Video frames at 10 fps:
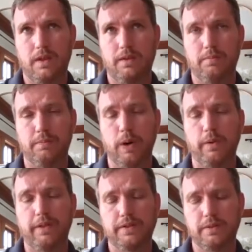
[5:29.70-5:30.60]

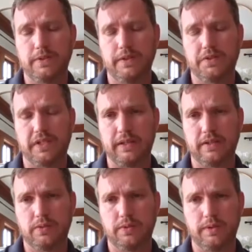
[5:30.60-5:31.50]
both in terms of the
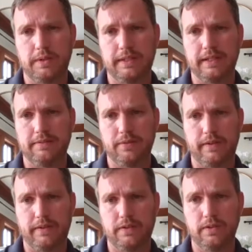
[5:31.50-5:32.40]
sales. So we want to get in front
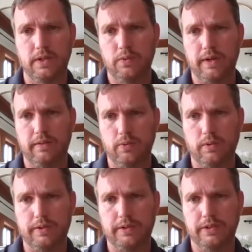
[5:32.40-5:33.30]
of you whenever
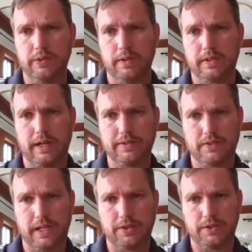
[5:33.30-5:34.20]
we're doing our
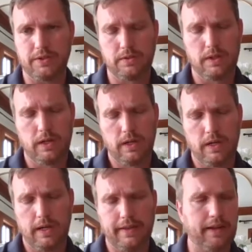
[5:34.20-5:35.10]
consultation,
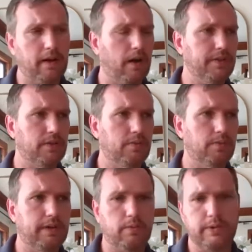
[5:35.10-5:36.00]
and then also
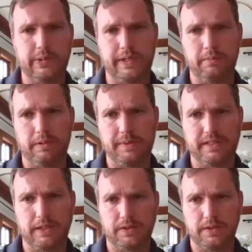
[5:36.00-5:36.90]
whenever we're doing
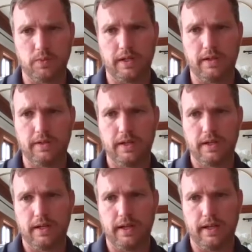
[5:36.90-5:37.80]
implementation as well,
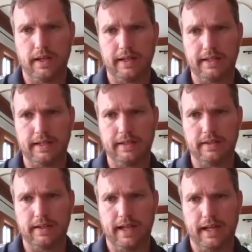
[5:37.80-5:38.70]
and
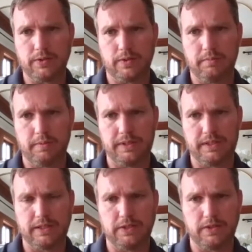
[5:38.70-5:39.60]
getting actual
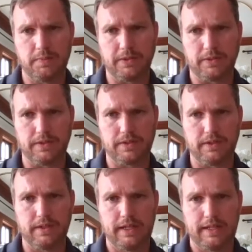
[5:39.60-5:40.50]
implementation specialists
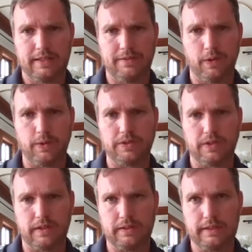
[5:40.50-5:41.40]
to focus
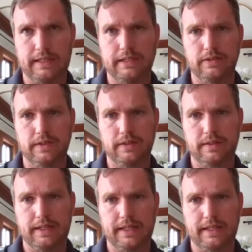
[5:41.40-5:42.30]
on getting you
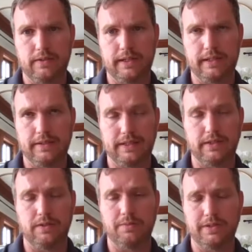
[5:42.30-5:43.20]
to integrate this into
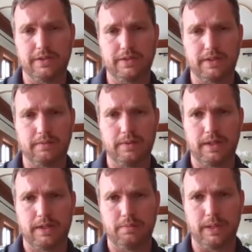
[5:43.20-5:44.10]
your business and
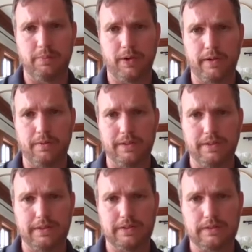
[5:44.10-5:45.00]
be a part of your
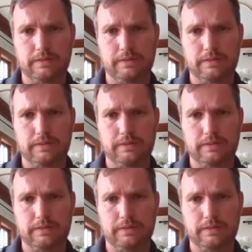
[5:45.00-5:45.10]
business.